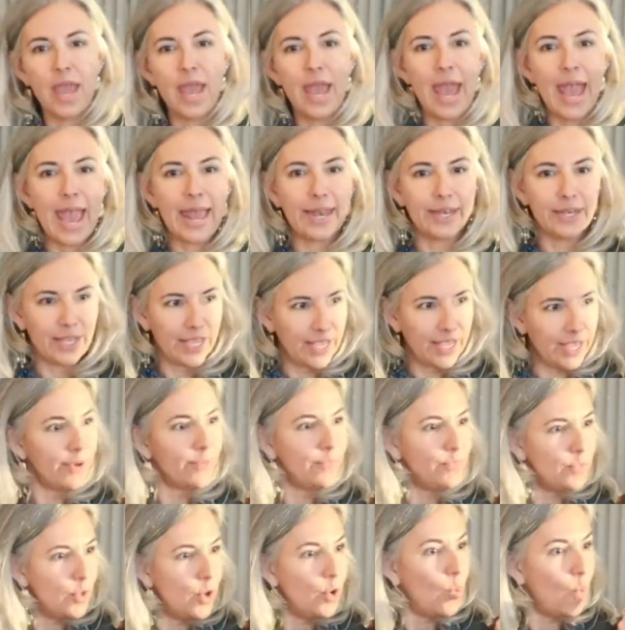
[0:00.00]
And
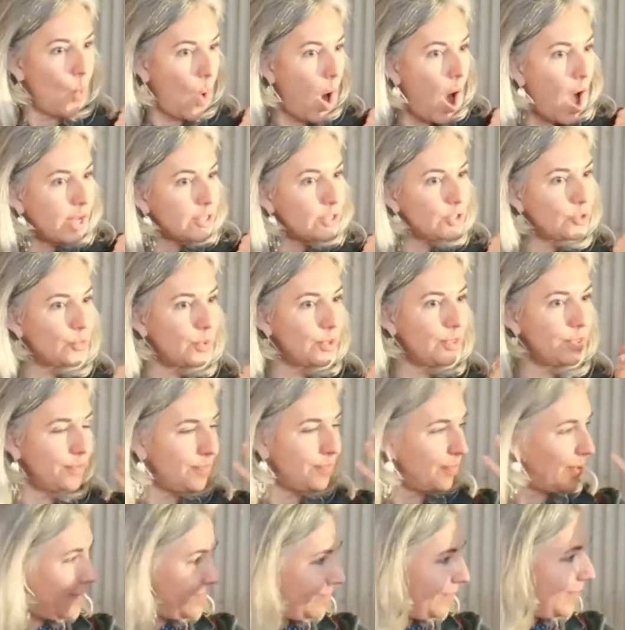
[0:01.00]
he watched with
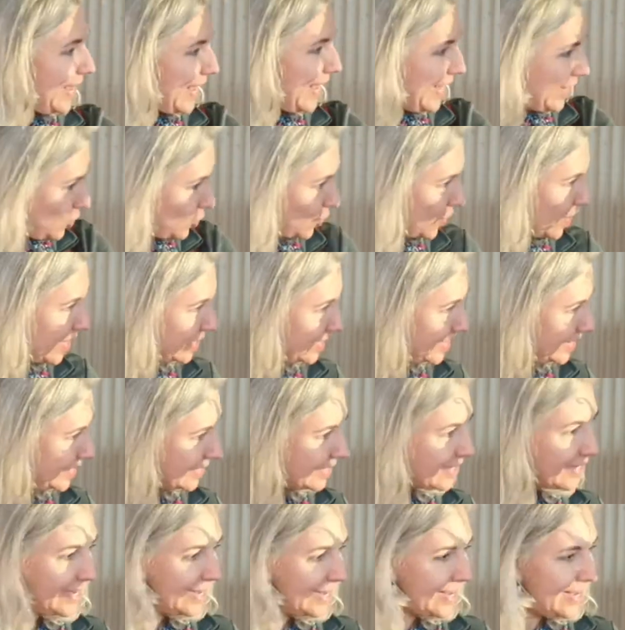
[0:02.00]

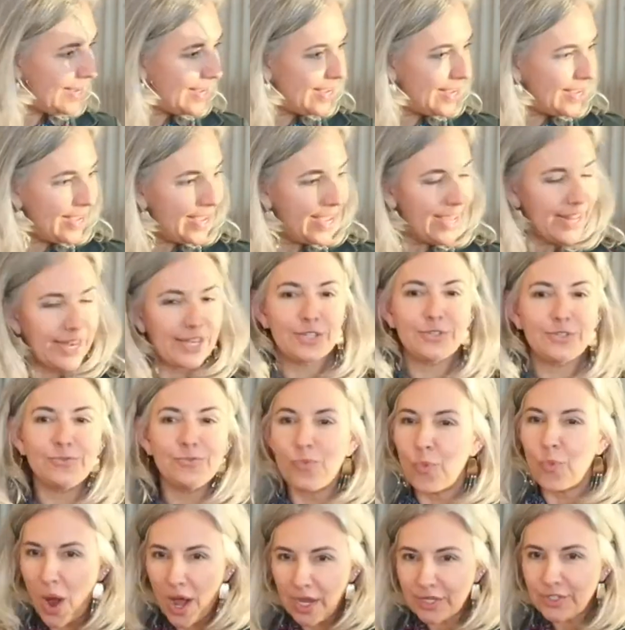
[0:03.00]
interest and
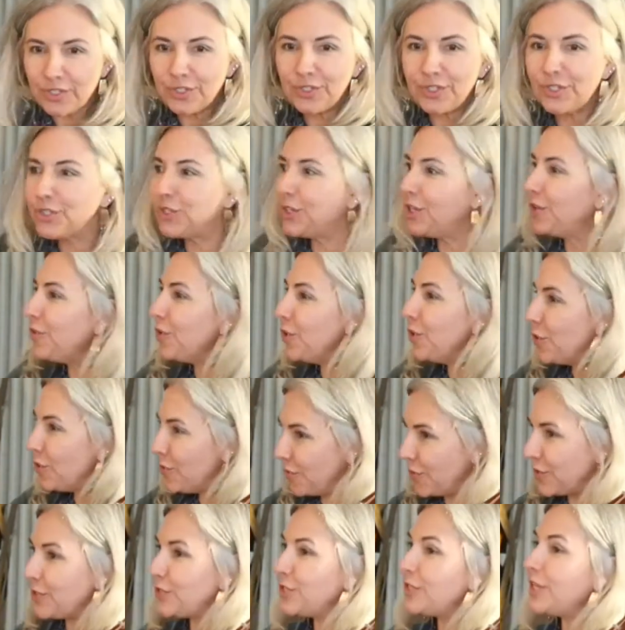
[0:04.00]
watched Yeshiva
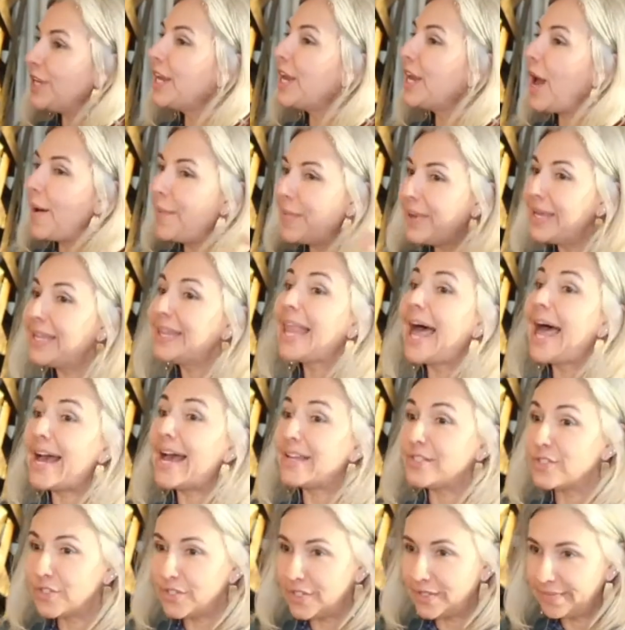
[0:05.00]
University come in
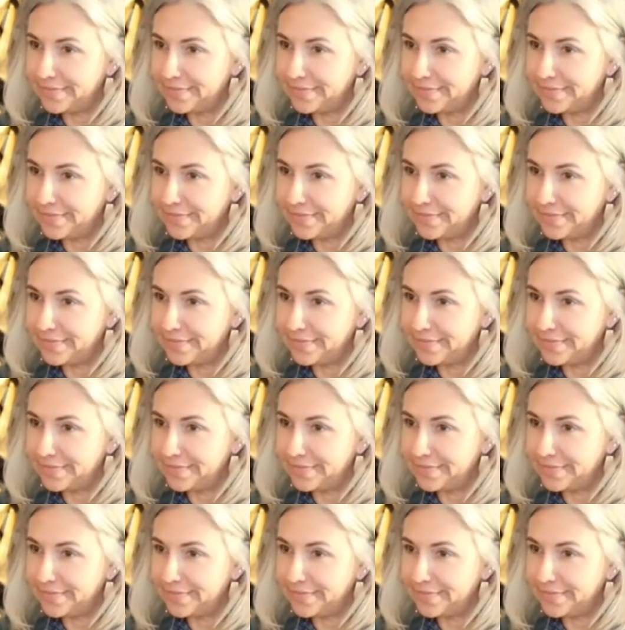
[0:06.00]
last.